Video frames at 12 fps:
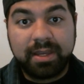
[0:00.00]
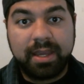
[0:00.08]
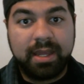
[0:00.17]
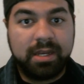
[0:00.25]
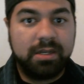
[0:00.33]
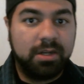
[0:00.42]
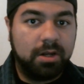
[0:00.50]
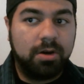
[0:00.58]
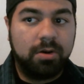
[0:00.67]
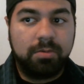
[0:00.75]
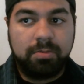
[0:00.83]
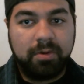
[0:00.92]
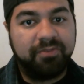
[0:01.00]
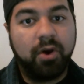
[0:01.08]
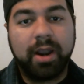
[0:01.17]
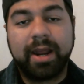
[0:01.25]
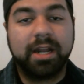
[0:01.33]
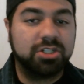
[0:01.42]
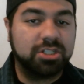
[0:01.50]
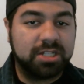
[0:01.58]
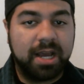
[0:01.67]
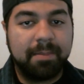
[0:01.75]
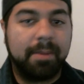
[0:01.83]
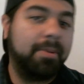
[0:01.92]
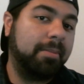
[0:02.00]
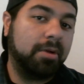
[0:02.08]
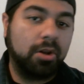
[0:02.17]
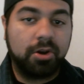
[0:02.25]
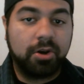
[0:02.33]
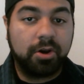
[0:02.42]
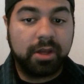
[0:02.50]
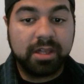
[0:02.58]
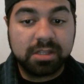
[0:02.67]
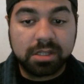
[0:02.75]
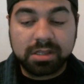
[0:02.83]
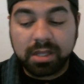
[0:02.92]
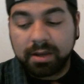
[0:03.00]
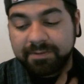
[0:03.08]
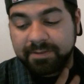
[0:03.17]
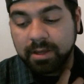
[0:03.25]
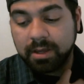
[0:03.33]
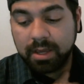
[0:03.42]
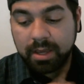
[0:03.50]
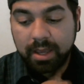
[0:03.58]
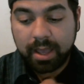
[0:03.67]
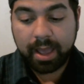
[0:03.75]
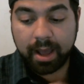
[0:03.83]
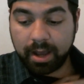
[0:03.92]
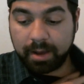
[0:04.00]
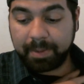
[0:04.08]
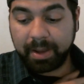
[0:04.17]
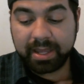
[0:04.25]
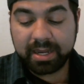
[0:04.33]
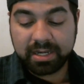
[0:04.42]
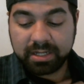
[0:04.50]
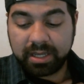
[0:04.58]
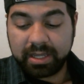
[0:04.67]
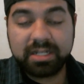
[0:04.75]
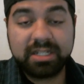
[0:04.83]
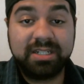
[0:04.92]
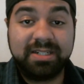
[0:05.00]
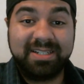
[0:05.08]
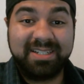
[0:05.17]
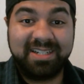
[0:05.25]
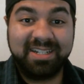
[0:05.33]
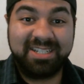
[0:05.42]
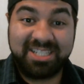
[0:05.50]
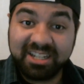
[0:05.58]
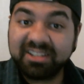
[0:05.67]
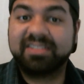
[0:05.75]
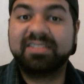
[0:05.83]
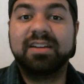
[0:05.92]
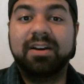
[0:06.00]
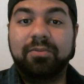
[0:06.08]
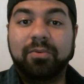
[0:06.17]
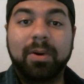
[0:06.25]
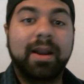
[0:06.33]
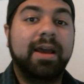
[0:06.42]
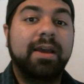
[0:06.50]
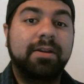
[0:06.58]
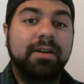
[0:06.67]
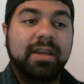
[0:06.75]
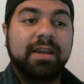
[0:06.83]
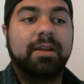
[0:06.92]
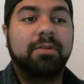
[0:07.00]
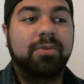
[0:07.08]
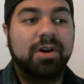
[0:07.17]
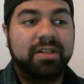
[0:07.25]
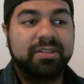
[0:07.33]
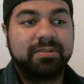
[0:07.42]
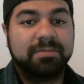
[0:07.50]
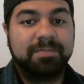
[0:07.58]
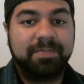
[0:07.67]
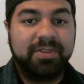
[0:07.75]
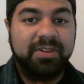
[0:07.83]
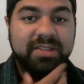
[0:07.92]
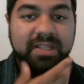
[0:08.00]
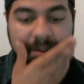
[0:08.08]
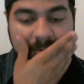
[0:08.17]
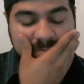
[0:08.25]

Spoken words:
and with all that extra time I'd probably learn all the other stuff. But in the gist of what I did was, see,